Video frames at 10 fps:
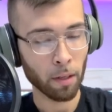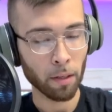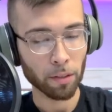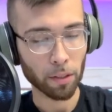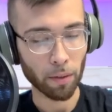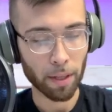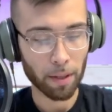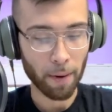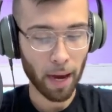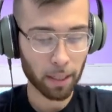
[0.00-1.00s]
So in
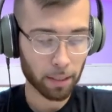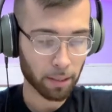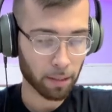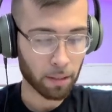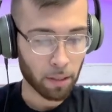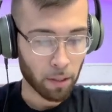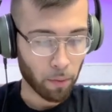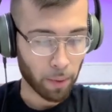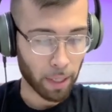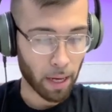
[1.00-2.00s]
the
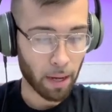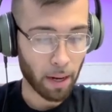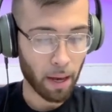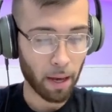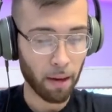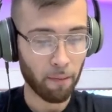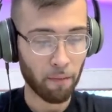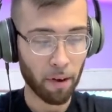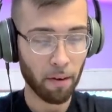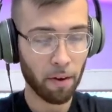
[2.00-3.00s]
box, we get a
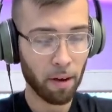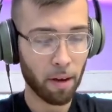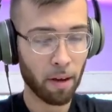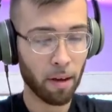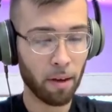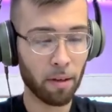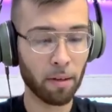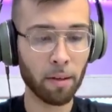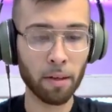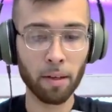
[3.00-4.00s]
very
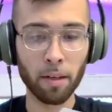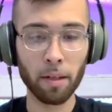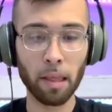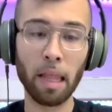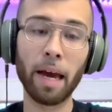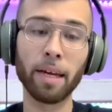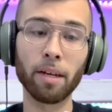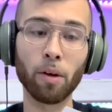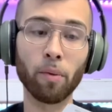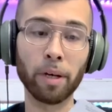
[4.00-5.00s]
light
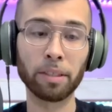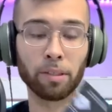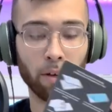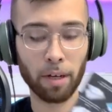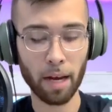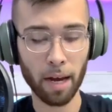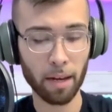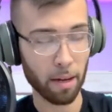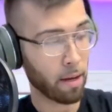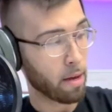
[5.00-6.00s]
quick start guide
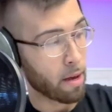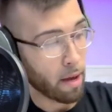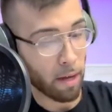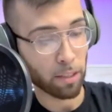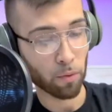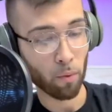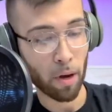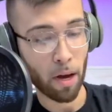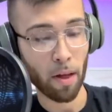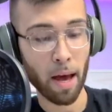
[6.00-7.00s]
as
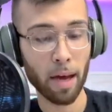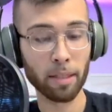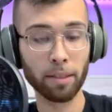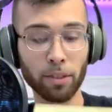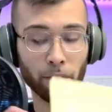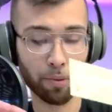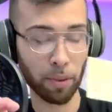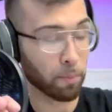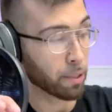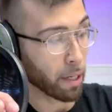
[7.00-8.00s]
well as
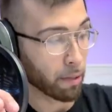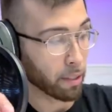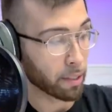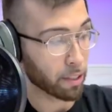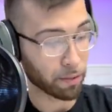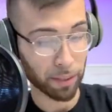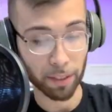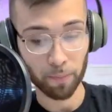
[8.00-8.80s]
screen protector accessories.